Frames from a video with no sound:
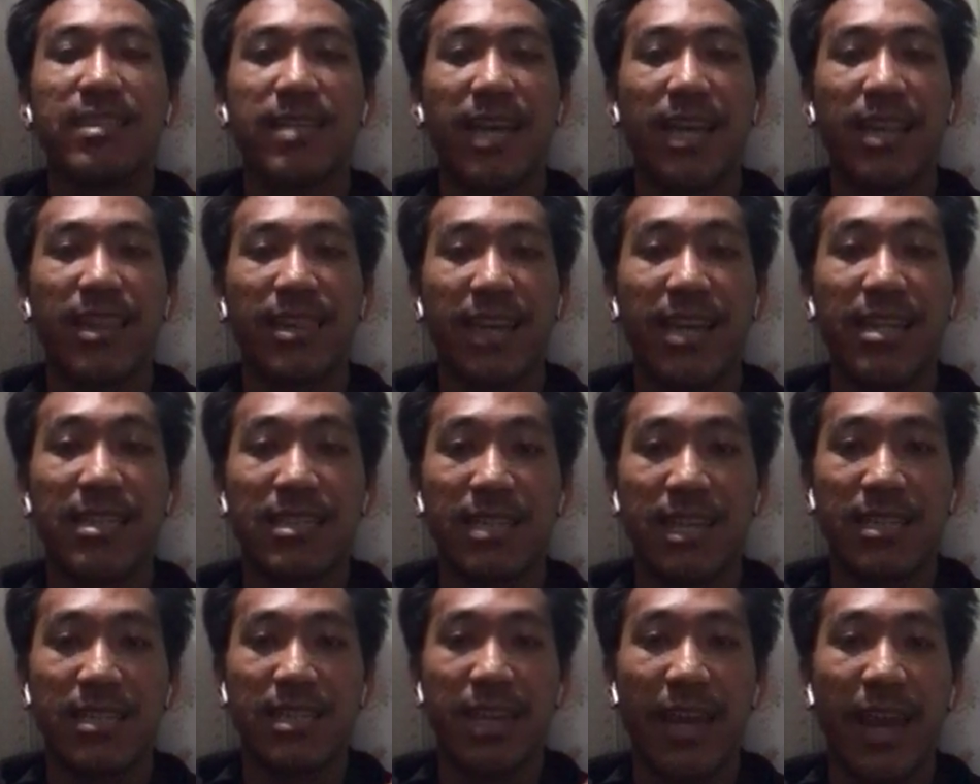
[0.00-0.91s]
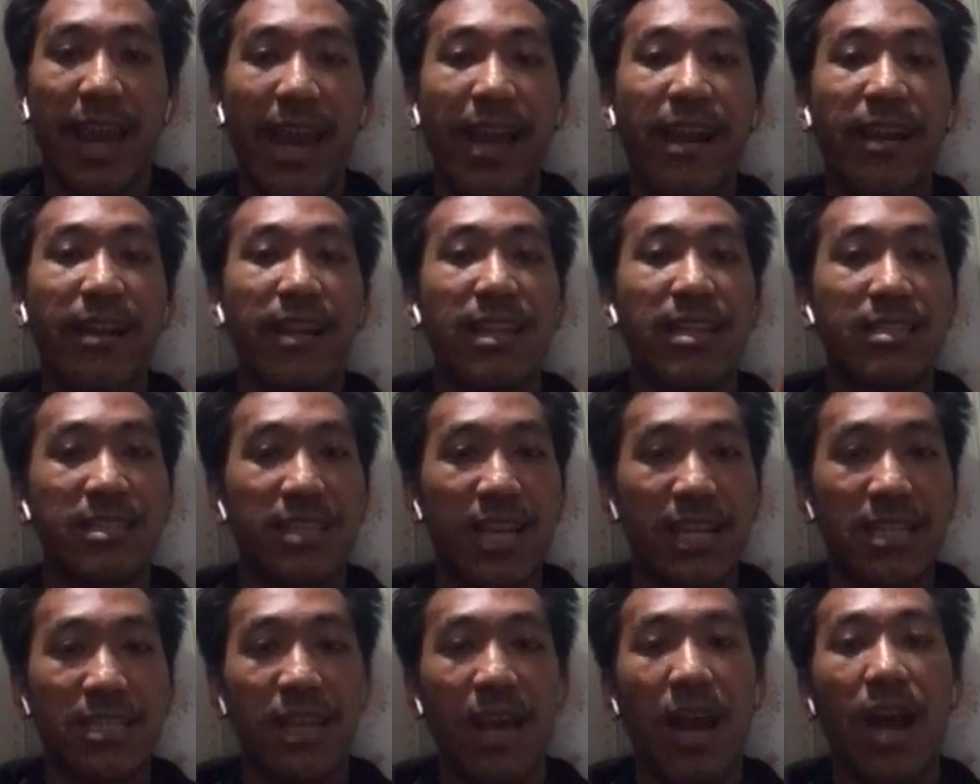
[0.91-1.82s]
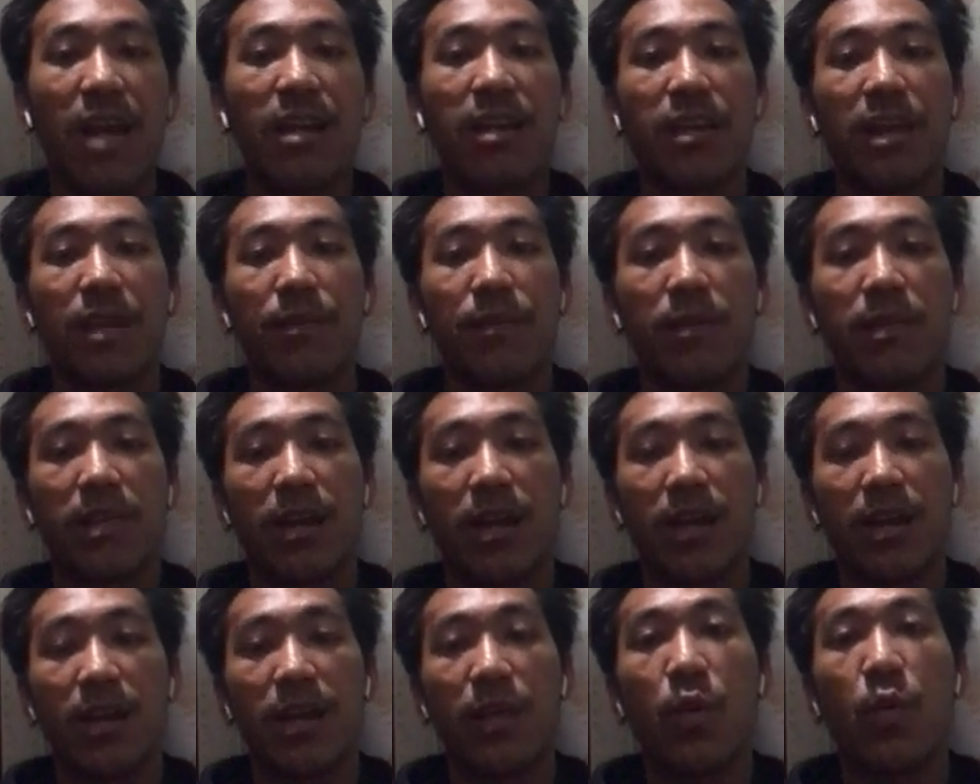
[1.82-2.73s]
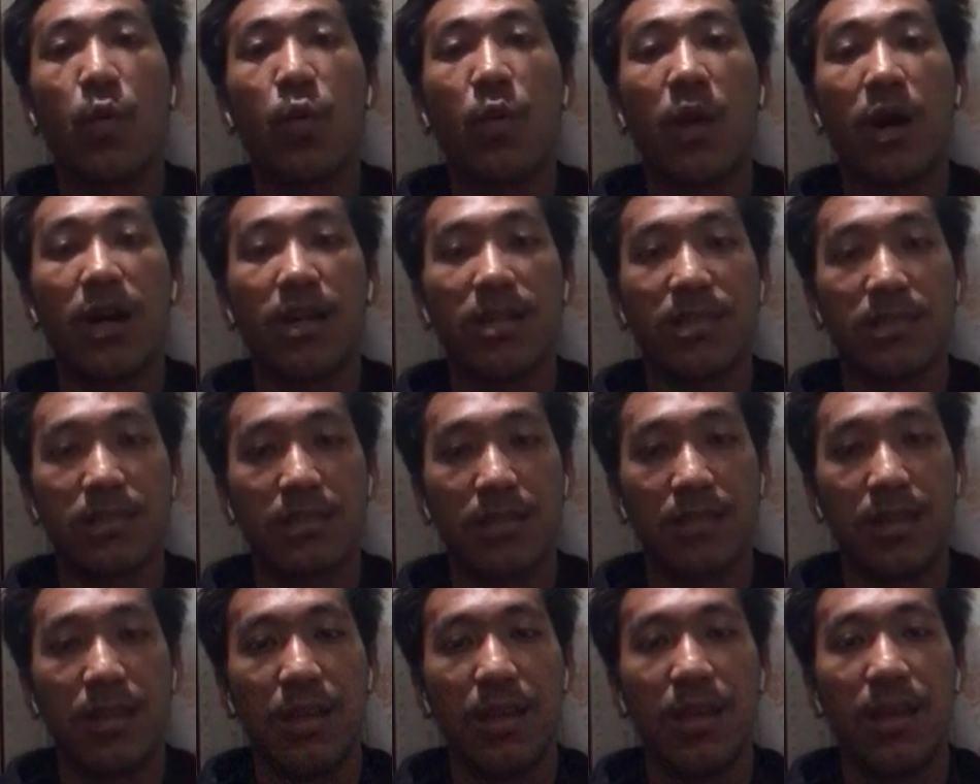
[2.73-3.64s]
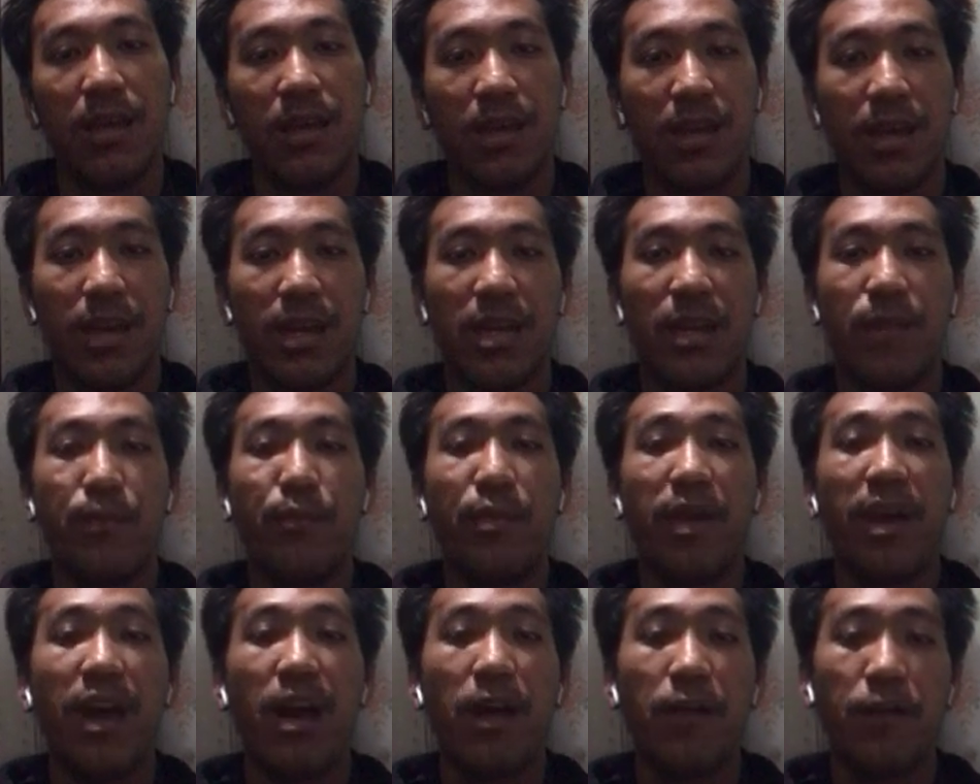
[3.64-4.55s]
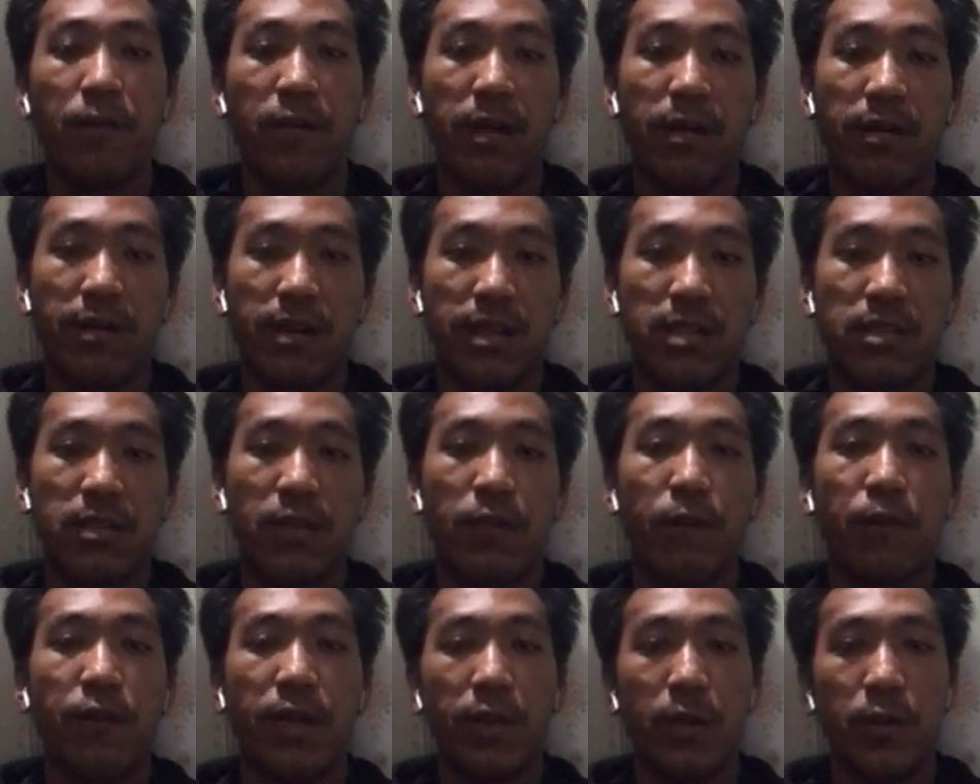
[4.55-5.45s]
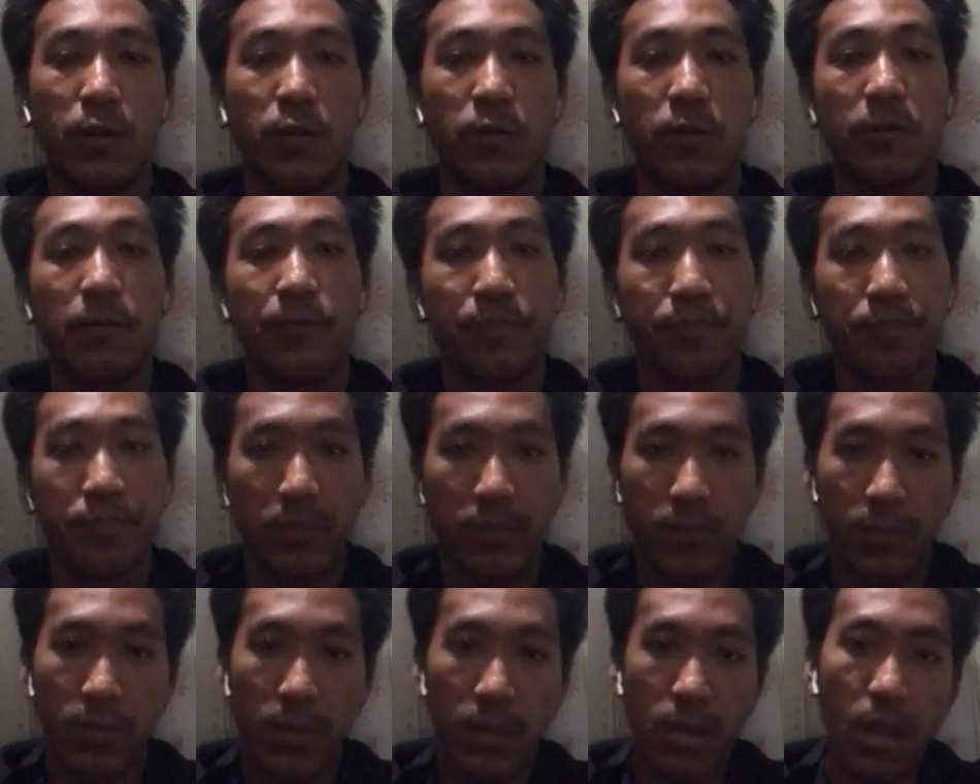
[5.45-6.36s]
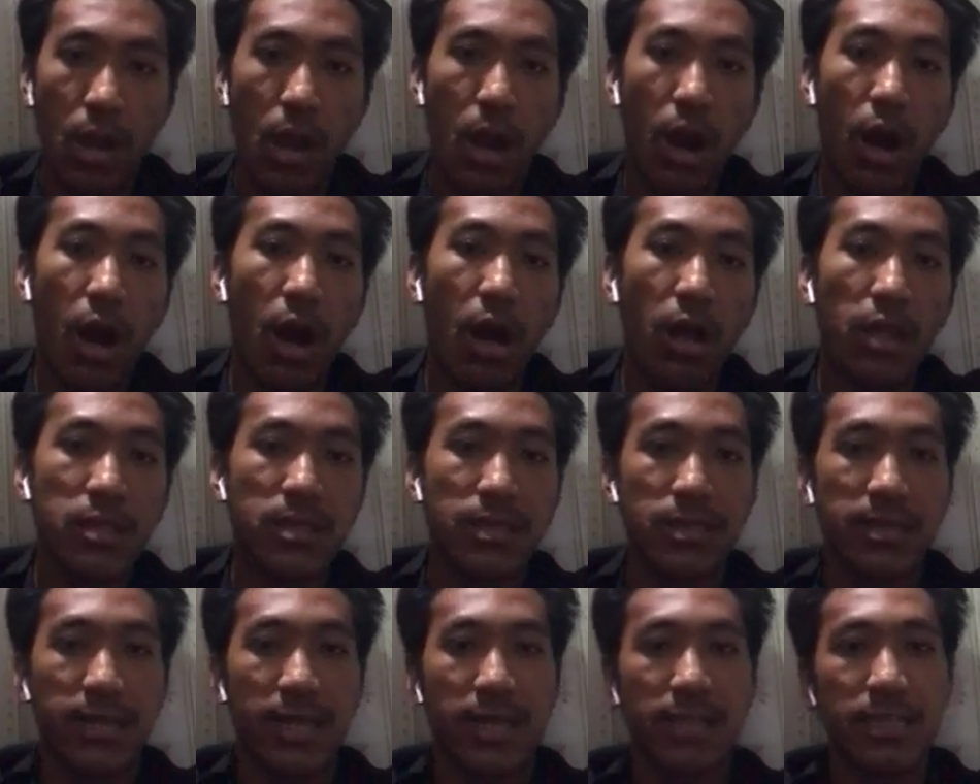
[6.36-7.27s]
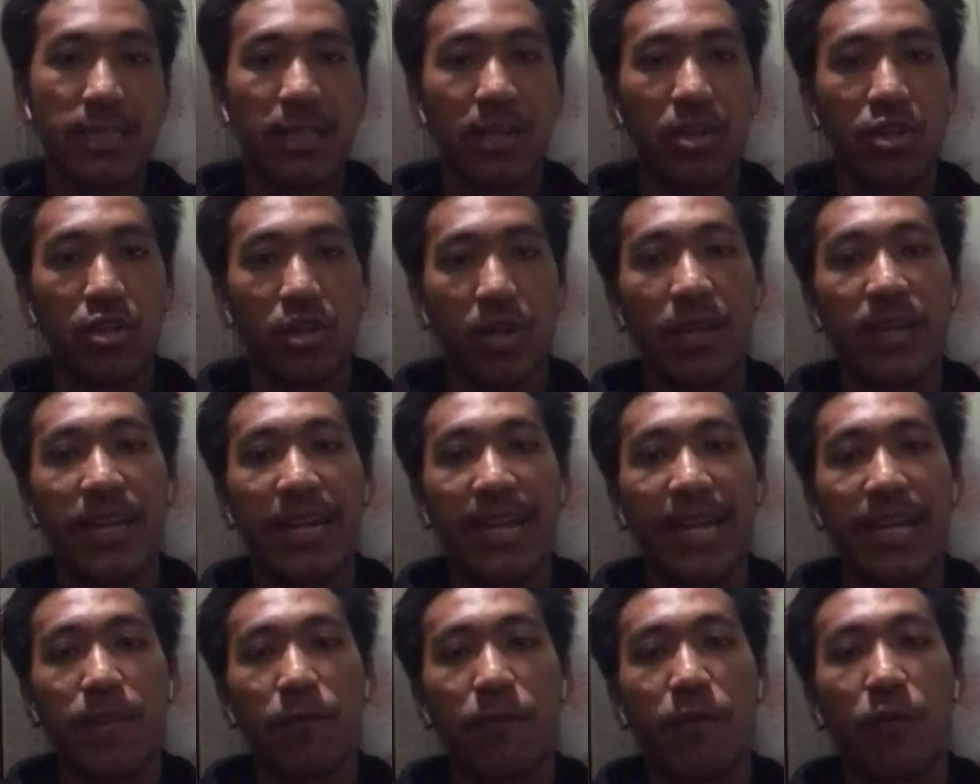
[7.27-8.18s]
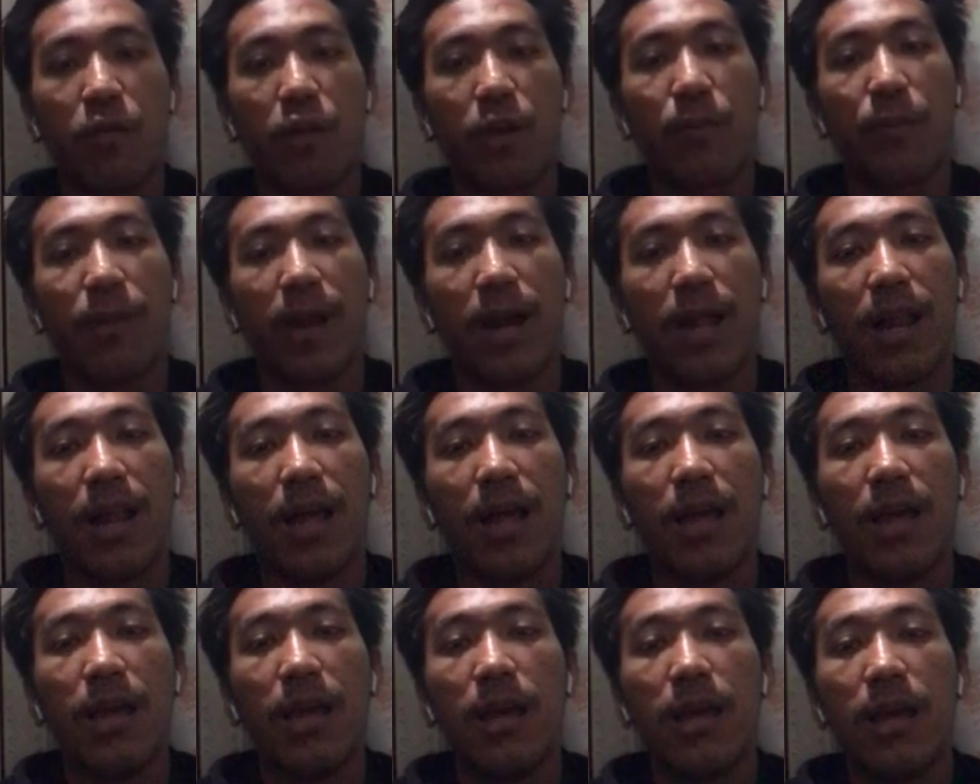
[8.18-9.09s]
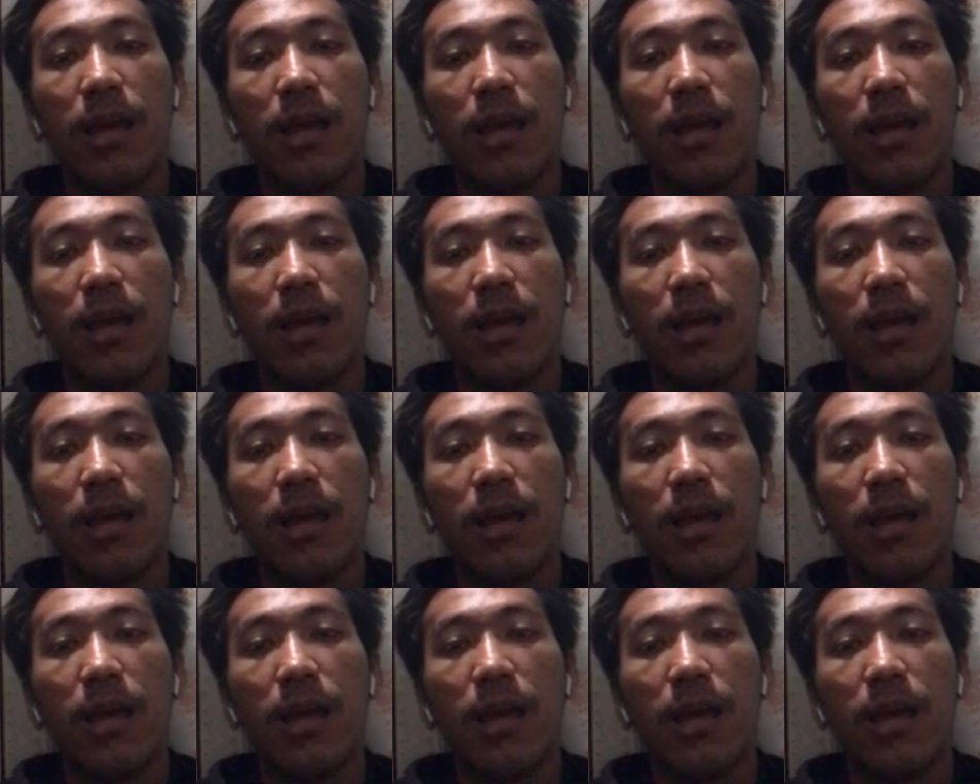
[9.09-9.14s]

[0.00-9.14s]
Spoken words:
sentences and rejects ungrammatically ones. The behaviorist view holds that children need formal